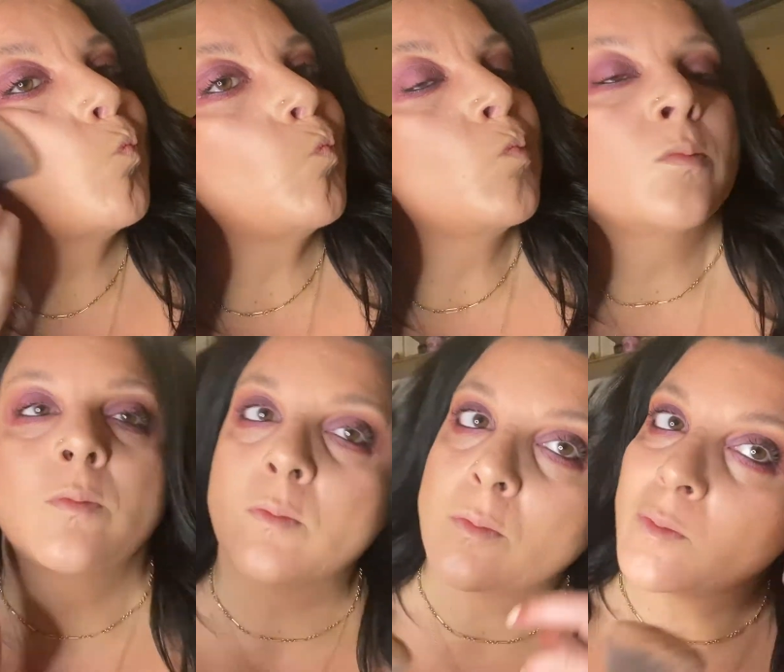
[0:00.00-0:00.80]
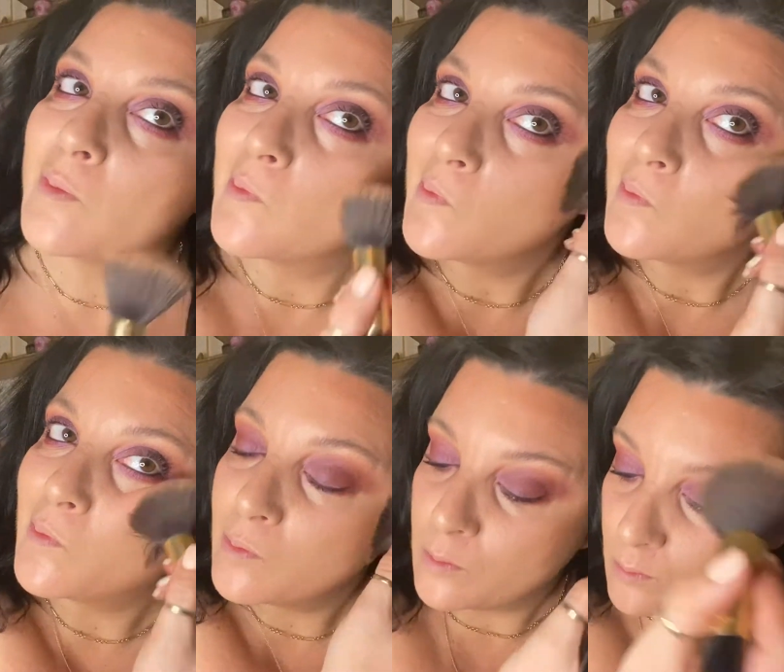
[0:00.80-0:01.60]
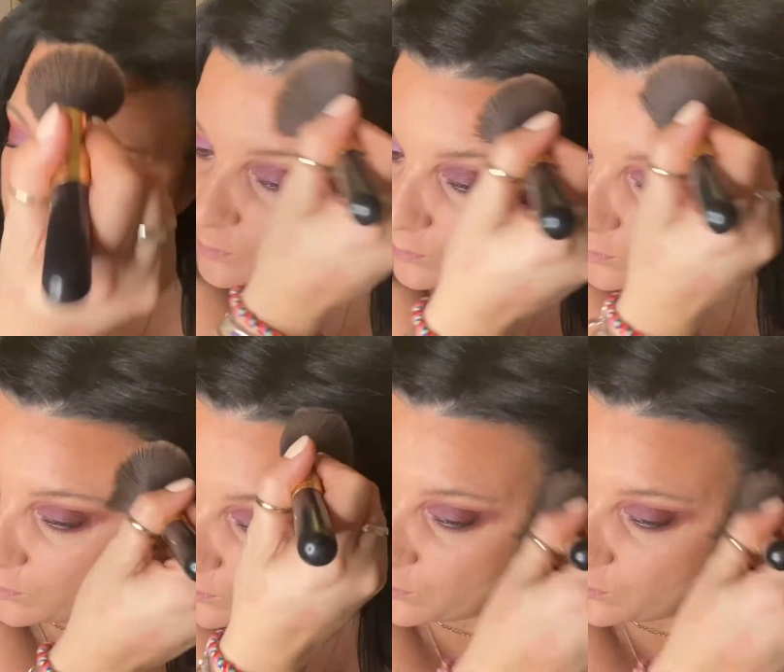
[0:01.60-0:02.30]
there's never too much mascara, never too much bronzer.